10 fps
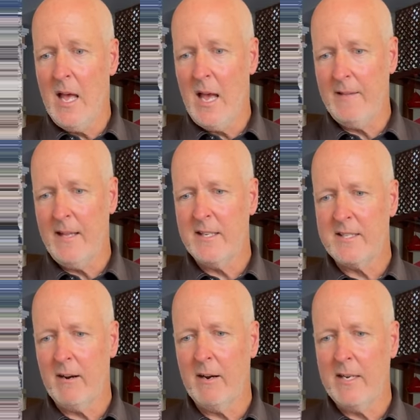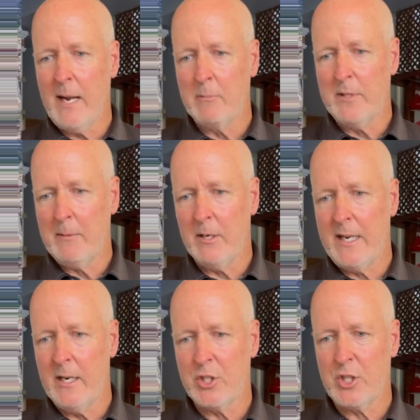And then this area neighborhood
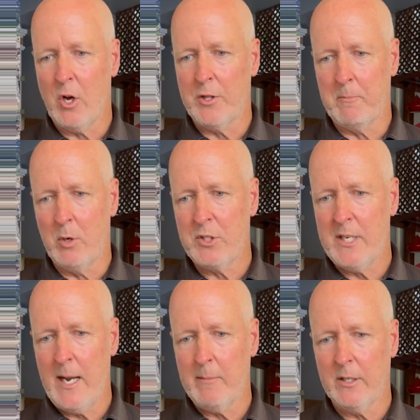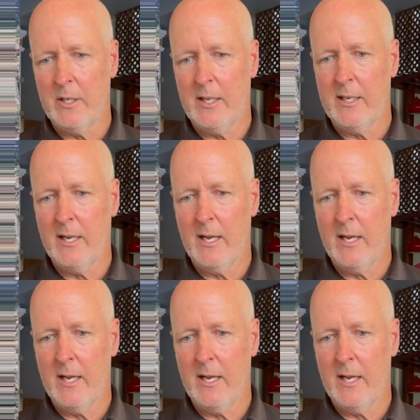here is called the Monti neighborhood.